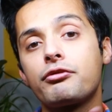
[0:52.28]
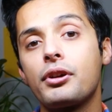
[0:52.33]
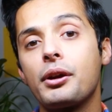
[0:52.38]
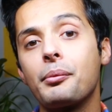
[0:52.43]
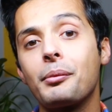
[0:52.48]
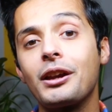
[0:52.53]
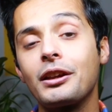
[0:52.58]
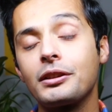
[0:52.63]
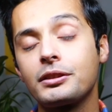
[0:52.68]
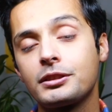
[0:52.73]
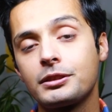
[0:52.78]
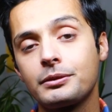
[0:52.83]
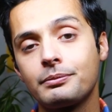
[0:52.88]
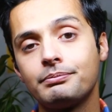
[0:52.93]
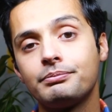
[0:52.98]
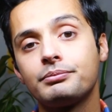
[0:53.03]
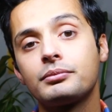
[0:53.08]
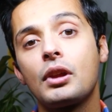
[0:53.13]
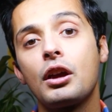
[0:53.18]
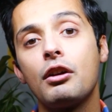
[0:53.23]
from it,
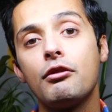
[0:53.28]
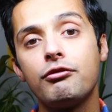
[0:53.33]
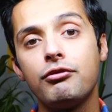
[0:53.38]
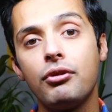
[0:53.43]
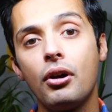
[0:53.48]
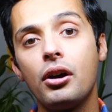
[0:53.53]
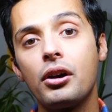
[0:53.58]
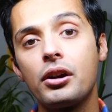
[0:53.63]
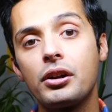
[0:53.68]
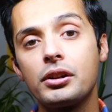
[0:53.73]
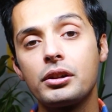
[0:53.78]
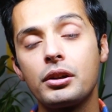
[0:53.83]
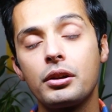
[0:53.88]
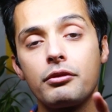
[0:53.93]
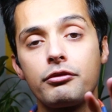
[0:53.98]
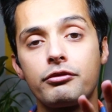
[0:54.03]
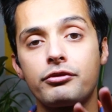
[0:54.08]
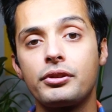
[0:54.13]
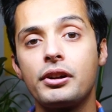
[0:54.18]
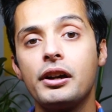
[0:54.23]

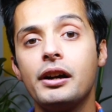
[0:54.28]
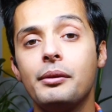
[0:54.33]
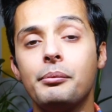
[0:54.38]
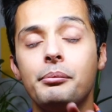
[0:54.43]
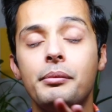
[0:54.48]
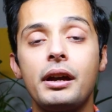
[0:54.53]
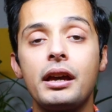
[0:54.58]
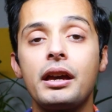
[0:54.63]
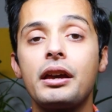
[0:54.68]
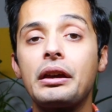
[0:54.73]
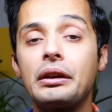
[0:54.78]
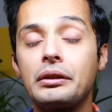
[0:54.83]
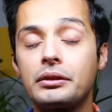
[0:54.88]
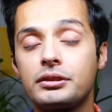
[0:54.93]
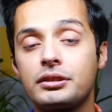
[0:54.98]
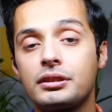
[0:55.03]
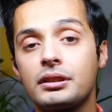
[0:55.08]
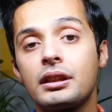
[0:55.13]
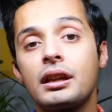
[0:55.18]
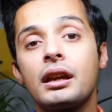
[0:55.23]
far from
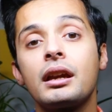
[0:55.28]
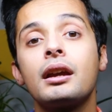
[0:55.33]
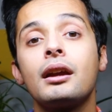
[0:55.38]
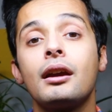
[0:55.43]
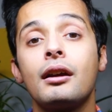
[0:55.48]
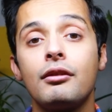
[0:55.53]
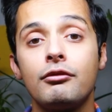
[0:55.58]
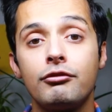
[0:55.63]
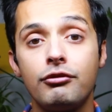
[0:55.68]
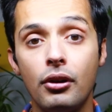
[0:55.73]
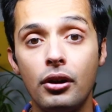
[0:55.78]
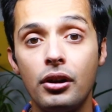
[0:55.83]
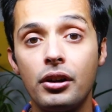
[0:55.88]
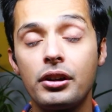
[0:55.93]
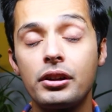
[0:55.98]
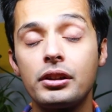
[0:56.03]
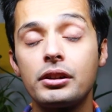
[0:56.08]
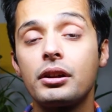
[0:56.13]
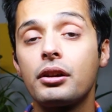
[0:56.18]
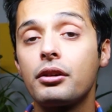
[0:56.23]
it,
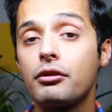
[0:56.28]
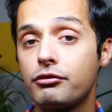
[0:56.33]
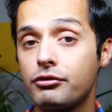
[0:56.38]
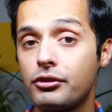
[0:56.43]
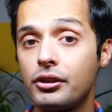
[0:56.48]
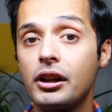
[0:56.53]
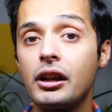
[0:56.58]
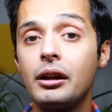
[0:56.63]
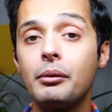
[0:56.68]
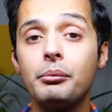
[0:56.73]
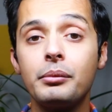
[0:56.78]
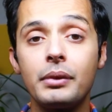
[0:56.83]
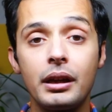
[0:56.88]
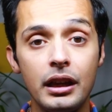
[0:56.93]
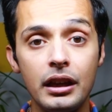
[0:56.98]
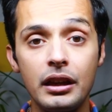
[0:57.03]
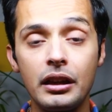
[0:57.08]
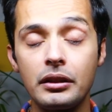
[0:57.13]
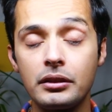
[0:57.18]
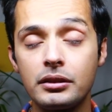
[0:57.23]
far from
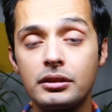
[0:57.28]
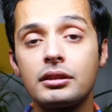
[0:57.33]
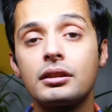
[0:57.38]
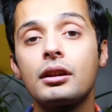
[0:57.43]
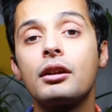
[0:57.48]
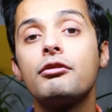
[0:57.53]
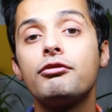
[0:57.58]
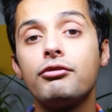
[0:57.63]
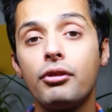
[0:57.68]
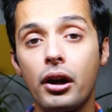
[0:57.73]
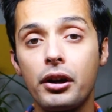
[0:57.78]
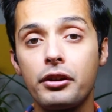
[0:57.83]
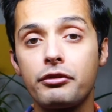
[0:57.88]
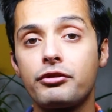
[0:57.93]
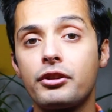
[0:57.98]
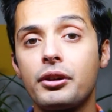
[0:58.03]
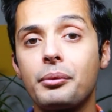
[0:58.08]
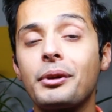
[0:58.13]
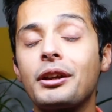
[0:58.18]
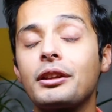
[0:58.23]
it, far
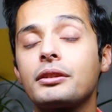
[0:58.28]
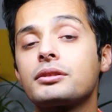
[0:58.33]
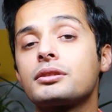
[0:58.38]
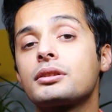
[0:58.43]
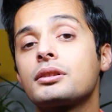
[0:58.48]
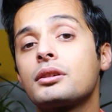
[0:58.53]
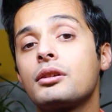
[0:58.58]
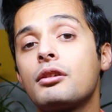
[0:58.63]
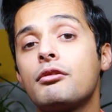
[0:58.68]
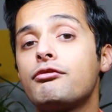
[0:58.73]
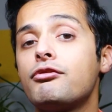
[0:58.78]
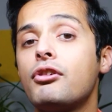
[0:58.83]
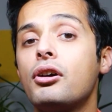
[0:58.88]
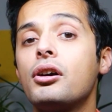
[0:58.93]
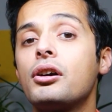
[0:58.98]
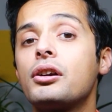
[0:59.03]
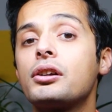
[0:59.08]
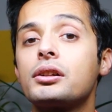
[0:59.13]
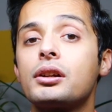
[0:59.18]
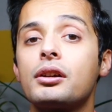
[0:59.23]
from it.
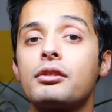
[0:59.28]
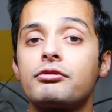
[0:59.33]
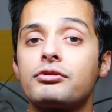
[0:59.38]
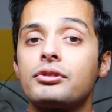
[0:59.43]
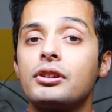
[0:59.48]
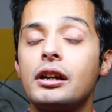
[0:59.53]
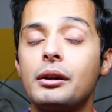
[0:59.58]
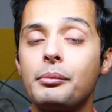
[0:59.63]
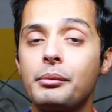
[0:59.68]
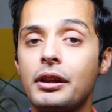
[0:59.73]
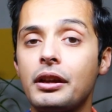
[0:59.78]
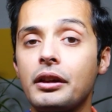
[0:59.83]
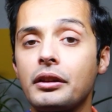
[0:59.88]
Far from